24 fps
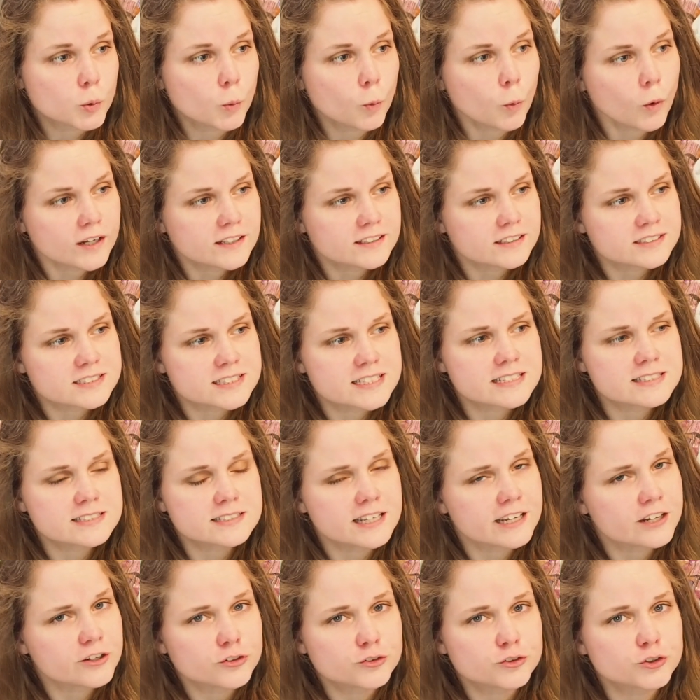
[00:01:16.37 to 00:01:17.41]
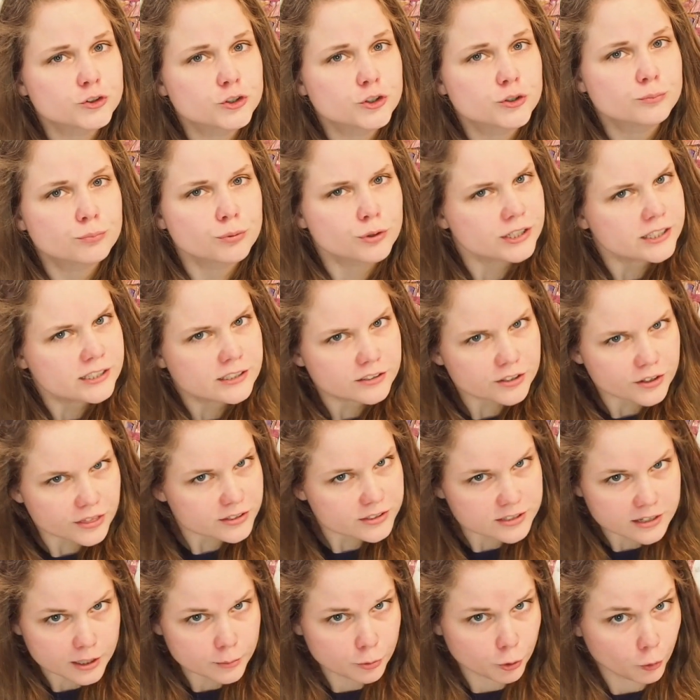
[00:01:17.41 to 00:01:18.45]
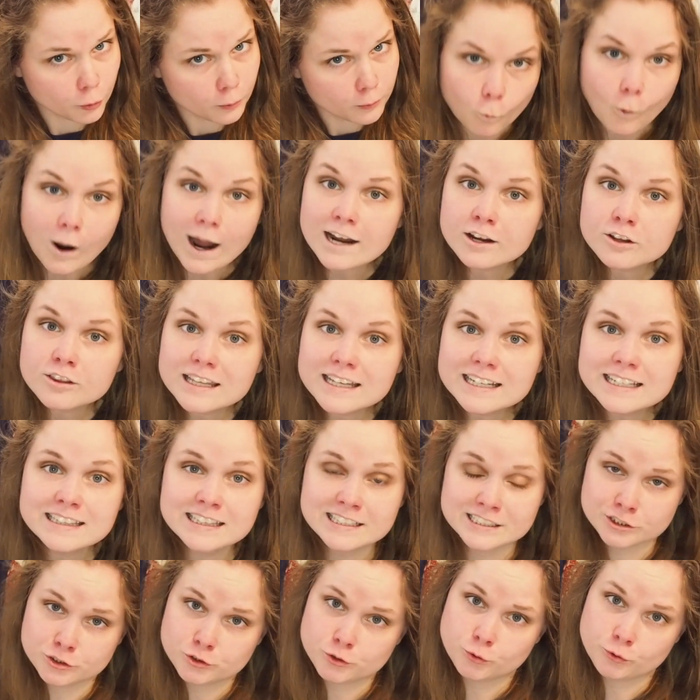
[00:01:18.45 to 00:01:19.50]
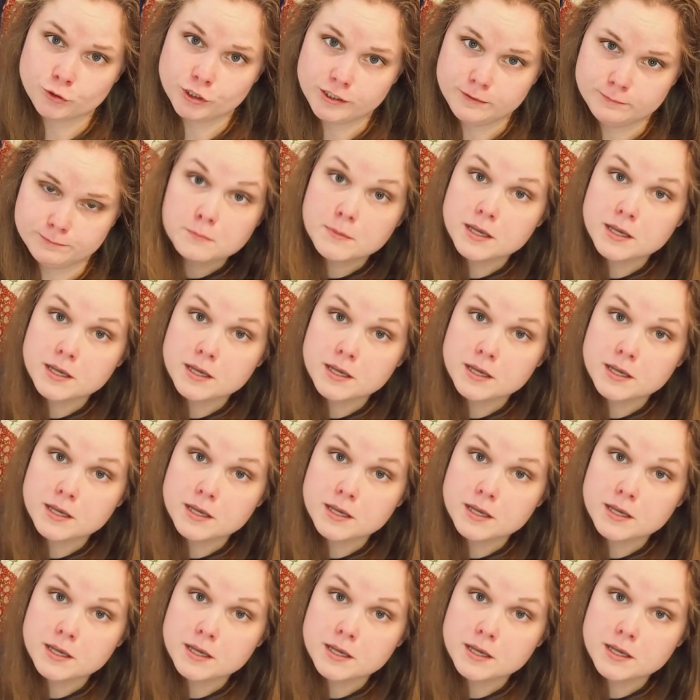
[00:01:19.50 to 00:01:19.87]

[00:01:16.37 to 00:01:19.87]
what does this character bring to the table? Why are they in this story?